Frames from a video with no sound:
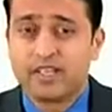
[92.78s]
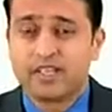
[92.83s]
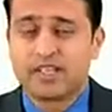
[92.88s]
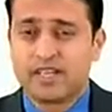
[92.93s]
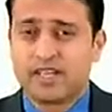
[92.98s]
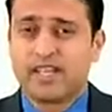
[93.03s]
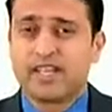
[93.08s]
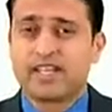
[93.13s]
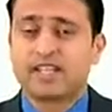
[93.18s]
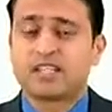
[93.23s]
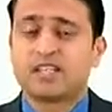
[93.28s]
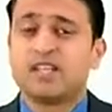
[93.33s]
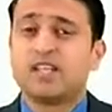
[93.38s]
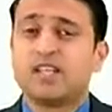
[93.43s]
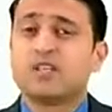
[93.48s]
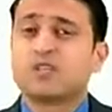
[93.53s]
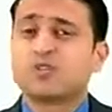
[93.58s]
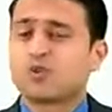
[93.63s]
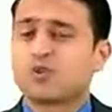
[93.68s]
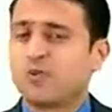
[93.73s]
Correct?
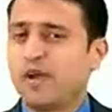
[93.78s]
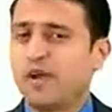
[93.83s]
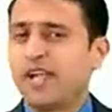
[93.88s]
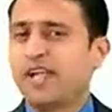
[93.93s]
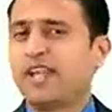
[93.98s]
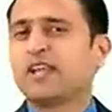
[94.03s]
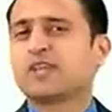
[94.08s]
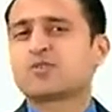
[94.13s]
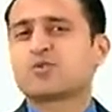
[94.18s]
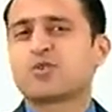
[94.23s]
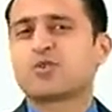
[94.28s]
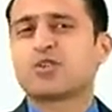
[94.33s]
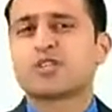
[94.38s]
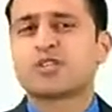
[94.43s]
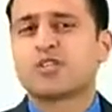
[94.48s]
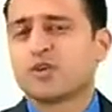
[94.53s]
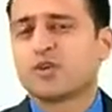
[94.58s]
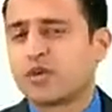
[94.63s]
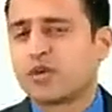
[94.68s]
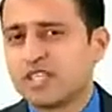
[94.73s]
So, my dear
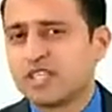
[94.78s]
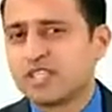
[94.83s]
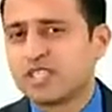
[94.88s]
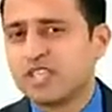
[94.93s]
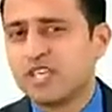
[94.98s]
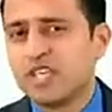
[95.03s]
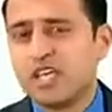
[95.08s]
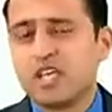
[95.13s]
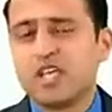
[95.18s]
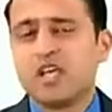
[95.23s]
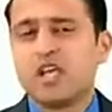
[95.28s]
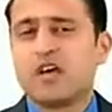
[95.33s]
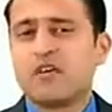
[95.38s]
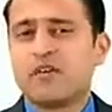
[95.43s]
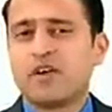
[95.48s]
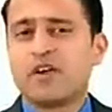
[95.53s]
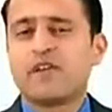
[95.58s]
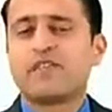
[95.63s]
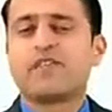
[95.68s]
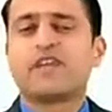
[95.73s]
students, you can see
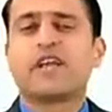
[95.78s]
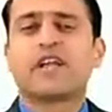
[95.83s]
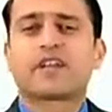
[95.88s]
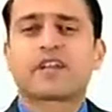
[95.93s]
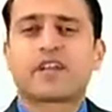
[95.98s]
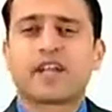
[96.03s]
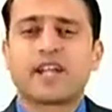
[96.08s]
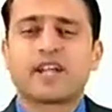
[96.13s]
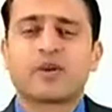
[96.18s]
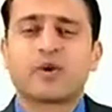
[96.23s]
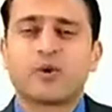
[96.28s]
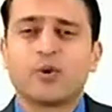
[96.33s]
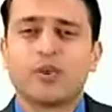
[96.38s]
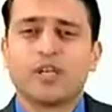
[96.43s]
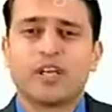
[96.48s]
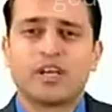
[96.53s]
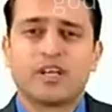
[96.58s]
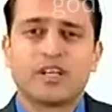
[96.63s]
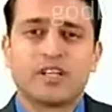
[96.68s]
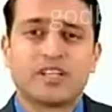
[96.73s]
what we are trying to do
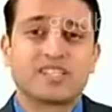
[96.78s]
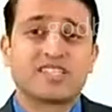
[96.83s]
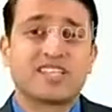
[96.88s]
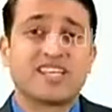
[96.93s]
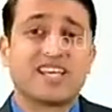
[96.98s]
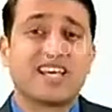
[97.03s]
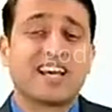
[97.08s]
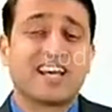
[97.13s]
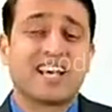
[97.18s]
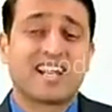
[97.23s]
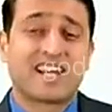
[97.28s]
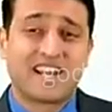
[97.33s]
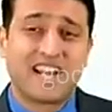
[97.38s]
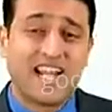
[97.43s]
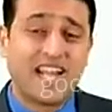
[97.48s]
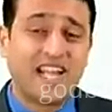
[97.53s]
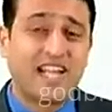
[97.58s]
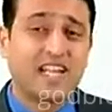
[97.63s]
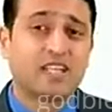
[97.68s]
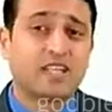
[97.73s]
here is
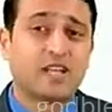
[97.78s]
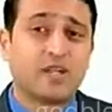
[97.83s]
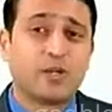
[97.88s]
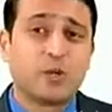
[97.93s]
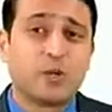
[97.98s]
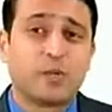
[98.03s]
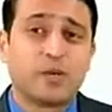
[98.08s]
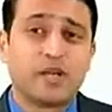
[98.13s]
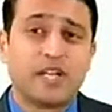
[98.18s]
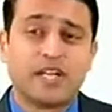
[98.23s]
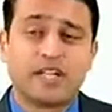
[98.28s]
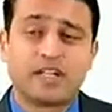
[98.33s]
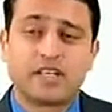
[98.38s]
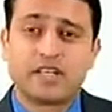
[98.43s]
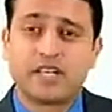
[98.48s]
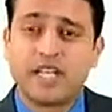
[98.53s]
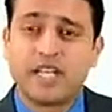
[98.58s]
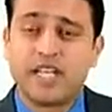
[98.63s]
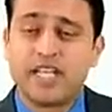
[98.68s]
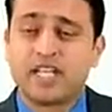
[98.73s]
write the
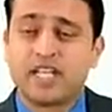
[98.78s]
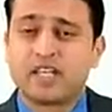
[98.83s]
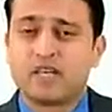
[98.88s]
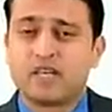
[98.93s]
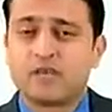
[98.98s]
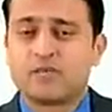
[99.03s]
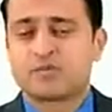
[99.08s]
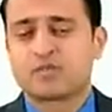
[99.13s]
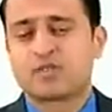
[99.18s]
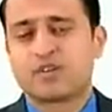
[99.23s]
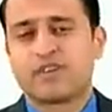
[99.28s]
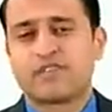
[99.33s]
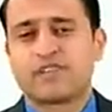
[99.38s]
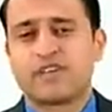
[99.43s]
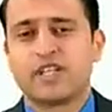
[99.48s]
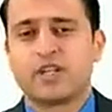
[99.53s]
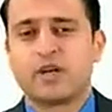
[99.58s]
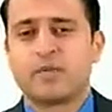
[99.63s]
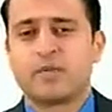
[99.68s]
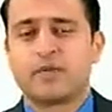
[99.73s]
numerator in terms of
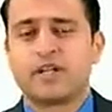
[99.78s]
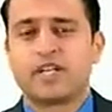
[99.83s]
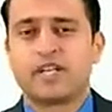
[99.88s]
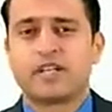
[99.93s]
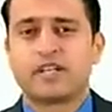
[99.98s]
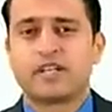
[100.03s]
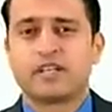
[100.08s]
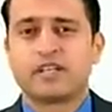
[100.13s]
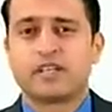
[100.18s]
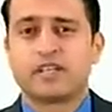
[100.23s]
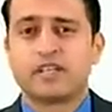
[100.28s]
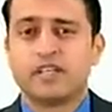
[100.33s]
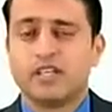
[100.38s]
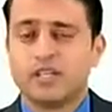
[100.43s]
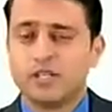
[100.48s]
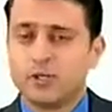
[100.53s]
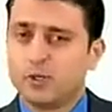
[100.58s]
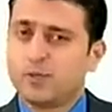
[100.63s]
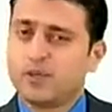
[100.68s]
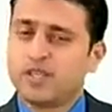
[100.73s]
denominator.
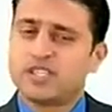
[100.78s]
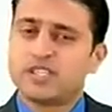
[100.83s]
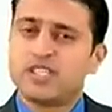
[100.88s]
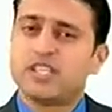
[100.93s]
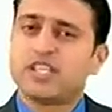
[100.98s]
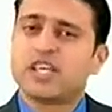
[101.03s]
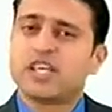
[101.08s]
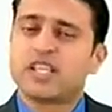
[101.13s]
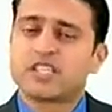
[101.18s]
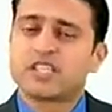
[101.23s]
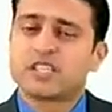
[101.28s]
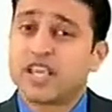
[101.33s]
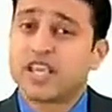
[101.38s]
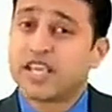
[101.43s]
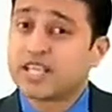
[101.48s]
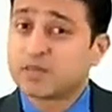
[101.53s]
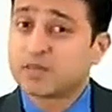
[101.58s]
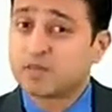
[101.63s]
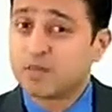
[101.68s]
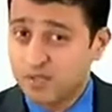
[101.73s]
You may see there is a
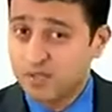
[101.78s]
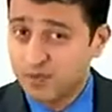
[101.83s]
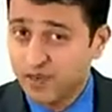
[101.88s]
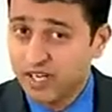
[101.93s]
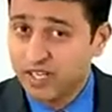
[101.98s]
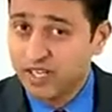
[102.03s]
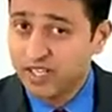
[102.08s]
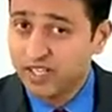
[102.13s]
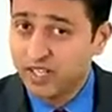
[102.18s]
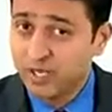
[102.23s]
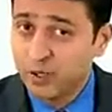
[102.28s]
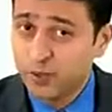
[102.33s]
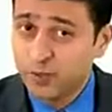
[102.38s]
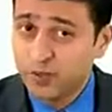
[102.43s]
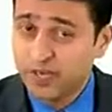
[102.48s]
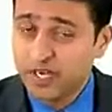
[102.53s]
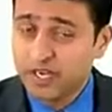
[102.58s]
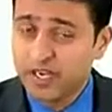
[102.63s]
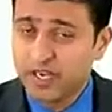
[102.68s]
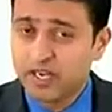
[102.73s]
x plus 1 in the
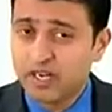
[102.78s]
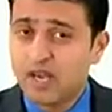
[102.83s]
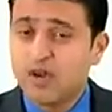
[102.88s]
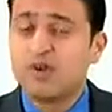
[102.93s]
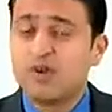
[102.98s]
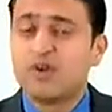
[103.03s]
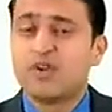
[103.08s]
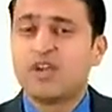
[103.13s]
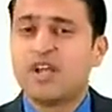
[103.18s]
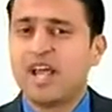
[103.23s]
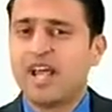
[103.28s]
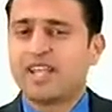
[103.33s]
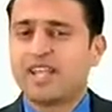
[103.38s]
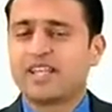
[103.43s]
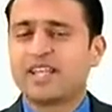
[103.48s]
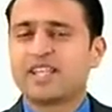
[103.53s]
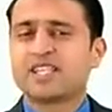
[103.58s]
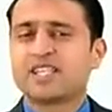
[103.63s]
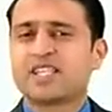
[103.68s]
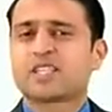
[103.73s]
numerator now and
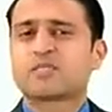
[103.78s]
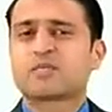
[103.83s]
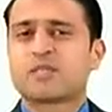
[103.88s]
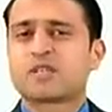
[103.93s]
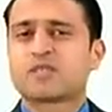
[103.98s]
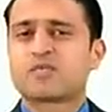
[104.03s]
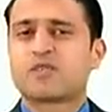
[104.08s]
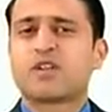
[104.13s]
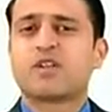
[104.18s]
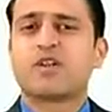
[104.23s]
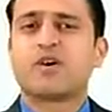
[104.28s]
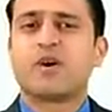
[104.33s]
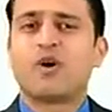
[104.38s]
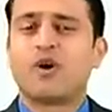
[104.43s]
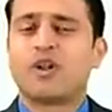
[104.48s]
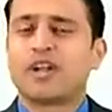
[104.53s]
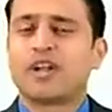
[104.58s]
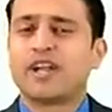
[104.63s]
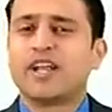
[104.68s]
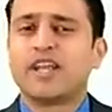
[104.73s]
there is x plus 1
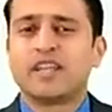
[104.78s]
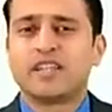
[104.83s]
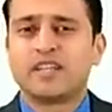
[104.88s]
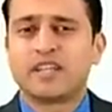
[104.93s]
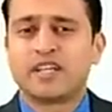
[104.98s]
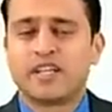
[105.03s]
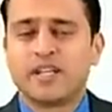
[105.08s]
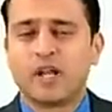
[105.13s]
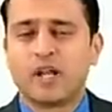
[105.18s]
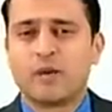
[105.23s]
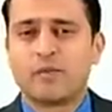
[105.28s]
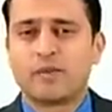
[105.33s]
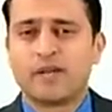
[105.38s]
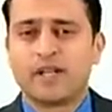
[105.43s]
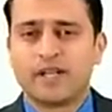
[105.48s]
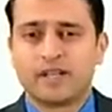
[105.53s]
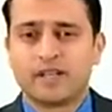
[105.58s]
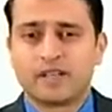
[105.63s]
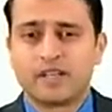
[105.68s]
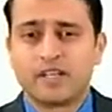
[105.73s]
already in the
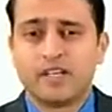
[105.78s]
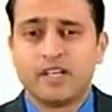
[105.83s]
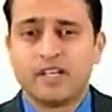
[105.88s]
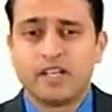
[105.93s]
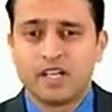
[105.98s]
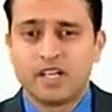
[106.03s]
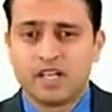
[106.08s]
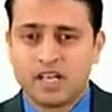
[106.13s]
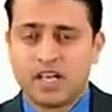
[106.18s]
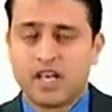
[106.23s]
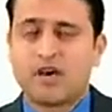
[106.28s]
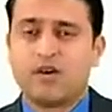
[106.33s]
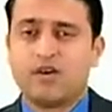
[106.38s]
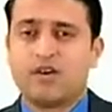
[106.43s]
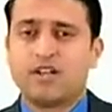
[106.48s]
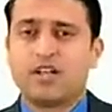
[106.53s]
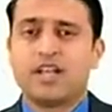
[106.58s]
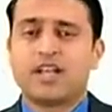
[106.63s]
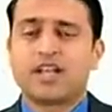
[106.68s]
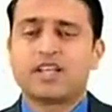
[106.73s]
denominator. Now,
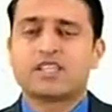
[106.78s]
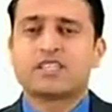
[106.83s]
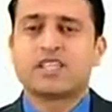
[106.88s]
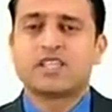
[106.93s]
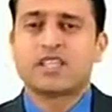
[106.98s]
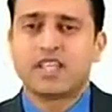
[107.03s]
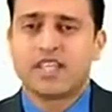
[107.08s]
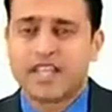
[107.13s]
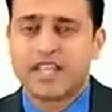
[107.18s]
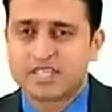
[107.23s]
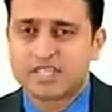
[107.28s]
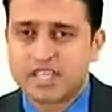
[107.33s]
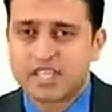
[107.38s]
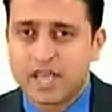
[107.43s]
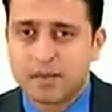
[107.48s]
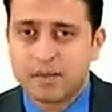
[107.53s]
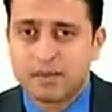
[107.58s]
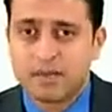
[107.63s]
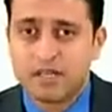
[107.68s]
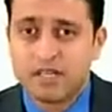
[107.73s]
let us see the next
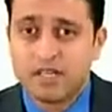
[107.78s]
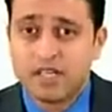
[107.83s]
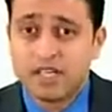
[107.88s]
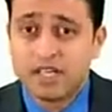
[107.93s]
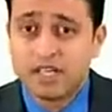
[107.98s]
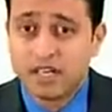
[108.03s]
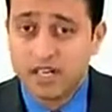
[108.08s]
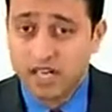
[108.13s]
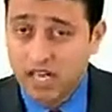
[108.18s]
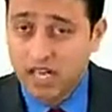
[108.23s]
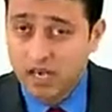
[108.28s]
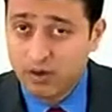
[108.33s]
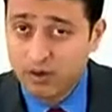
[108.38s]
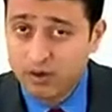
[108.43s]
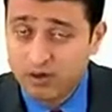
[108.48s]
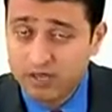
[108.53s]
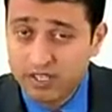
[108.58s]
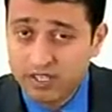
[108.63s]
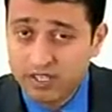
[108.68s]
step. Now,